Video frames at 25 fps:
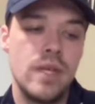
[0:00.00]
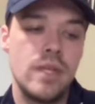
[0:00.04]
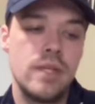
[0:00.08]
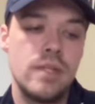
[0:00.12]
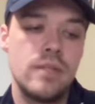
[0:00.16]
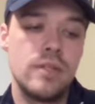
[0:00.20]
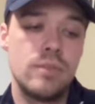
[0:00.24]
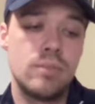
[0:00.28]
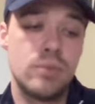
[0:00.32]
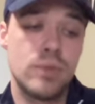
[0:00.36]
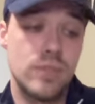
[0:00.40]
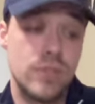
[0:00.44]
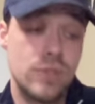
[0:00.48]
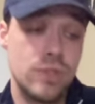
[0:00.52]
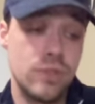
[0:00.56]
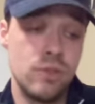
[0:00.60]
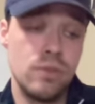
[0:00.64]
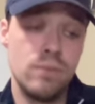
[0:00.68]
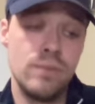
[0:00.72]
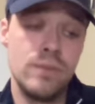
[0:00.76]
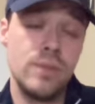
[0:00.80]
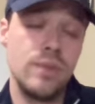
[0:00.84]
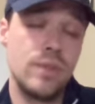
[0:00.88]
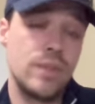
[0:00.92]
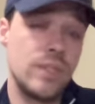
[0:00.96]
to
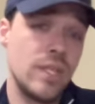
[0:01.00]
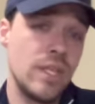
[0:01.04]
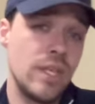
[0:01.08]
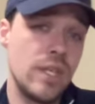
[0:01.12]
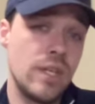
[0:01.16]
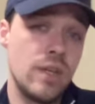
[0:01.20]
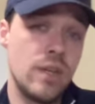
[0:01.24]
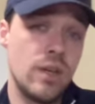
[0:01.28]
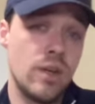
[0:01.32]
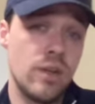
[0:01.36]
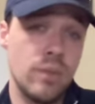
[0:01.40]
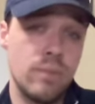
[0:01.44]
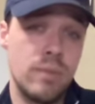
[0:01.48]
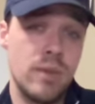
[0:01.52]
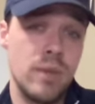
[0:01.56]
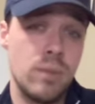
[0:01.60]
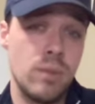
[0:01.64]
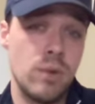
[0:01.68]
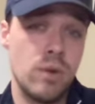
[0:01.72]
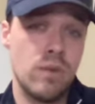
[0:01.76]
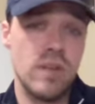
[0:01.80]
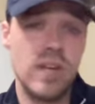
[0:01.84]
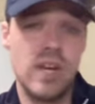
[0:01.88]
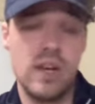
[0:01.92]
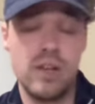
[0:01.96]
pursue music, you know, the
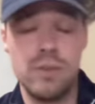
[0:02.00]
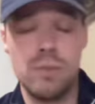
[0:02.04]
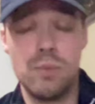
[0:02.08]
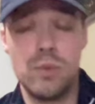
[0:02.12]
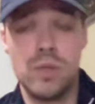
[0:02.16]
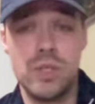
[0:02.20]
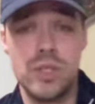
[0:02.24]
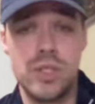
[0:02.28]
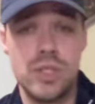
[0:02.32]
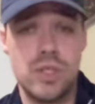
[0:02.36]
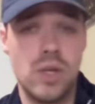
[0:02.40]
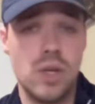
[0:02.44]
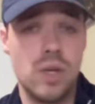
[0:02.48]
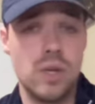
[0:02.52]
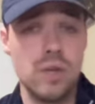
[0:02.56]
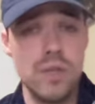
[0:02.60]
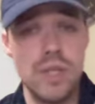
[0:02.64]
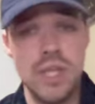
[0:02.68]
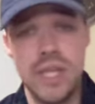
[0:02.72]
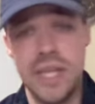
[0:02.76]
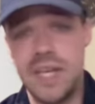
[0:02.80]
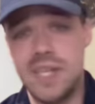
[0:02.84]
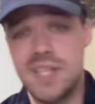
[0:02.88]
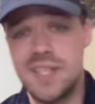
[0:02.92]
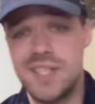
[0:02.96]
people around him would have struggled.
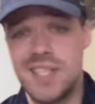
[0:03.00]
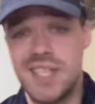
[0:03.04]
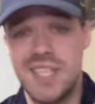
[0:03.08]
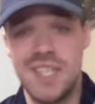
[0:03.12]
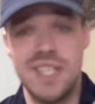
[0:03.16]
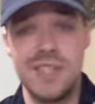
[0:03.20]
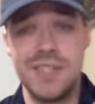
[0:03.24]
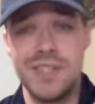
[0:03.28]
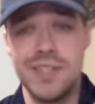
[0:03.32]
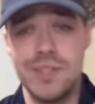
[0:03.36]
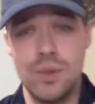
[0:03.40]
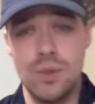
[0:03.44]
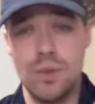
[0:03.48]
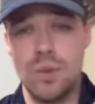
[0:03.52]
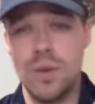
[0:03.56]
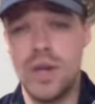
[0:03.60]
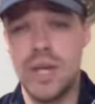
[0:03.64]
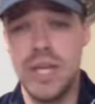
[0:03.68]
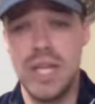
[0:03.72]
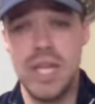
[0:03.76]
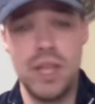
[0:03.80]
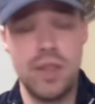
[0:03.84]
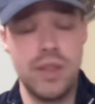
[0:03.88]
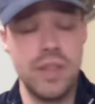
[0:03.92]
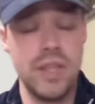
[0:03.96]
Like I said, this is a
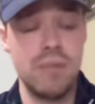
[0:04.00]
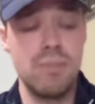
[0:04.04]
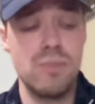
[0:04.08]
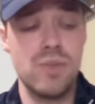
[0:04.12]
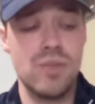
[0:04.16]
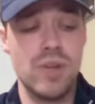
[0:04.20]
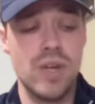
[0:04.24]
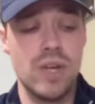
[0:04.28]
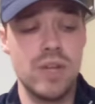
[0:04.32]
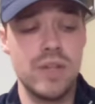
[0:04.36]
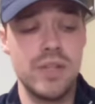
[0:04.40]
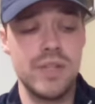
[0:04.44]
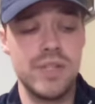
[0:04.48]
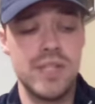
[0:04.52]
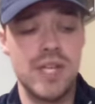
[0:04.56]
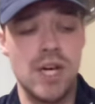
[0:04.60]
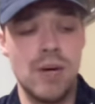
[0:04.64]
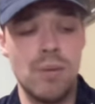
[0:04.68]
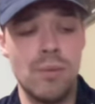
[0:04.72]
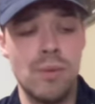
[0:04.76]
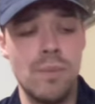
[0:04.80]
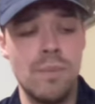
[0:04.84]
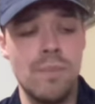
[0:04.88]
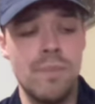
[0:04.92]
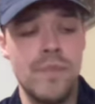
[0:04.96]
running theme throughout this
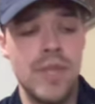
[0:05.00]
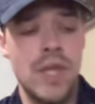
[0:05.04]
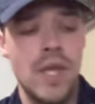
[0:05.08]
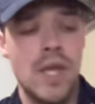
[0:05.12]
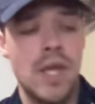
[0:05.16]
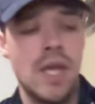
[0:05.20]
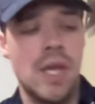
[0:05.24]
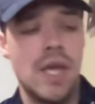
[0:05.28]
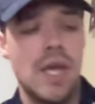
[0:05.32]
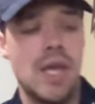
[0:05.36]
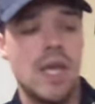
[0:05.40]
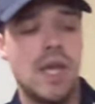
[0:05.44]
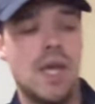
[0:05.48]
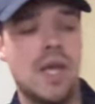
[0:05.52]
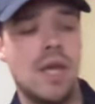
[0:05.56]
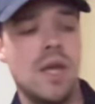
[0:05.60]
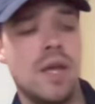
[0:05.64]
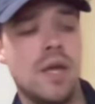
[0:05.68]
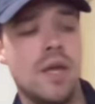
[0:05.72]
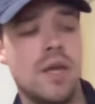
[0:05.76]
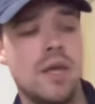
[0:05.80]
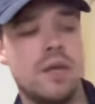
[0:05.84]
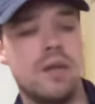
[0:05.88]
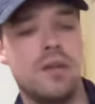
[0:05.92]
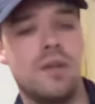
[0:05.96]
album,
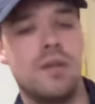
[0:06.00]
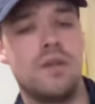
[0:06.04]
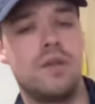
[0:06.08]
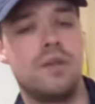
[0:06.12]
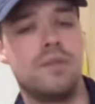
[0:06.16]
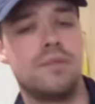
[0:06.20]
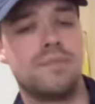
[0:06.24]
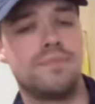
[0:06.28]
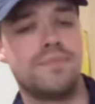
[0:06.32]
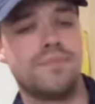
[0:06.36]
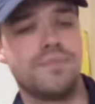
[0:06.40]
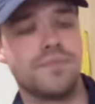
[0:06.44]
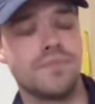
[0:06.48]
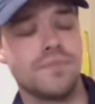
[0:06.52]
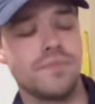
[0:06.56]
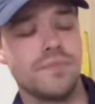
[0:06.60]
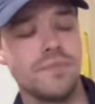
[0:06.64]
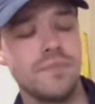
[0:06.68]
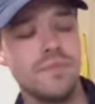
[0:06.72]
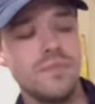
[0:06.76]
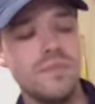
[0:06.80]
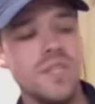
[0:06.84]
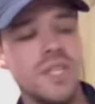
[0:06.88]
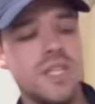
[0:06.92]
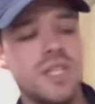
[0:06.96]
and
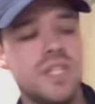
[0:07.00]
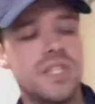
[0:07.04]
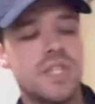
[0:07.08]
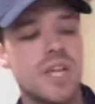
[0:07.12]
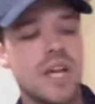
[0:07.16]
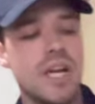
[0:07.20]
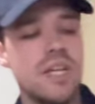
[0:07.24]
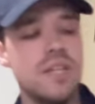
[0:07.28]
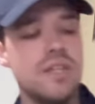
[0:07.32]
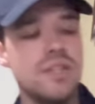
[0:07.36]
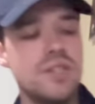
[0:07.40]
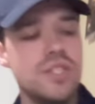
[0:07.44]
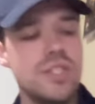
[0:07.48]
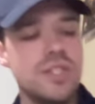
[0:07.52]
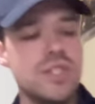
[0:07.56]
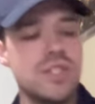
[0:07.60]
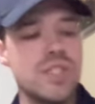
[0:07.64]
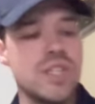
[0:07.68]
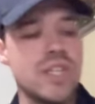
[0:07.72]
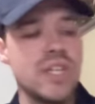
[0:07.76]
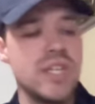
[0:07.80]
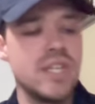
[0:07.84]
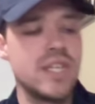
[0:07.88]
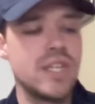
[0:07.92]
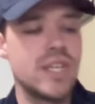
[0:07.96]
he's kind of just
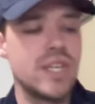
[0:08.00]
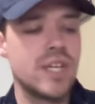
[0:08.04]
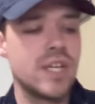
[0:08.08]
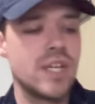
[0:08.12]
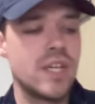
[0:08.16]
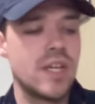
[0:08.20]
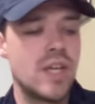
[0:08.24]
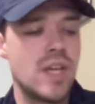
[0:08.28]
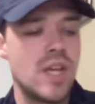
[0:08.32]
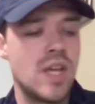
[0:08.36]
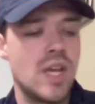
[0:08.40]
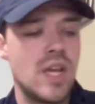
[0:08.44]
like